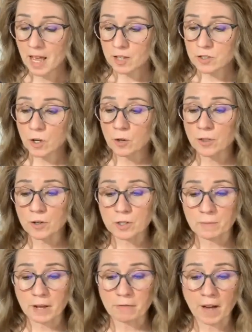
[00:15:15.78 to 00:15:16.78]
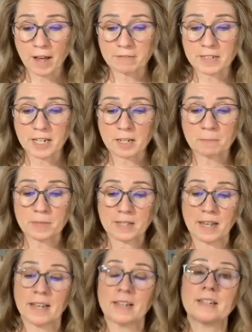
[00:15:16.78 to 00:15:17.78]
So those are my 5 tips.